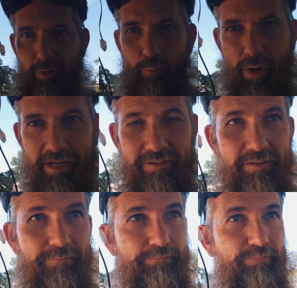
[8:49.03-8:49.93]
weight
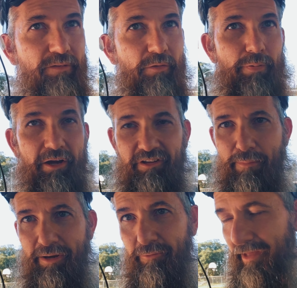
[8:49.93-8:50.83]
comparison. I
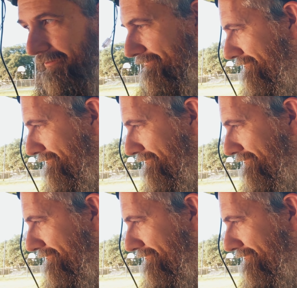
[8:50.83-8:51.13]
might do that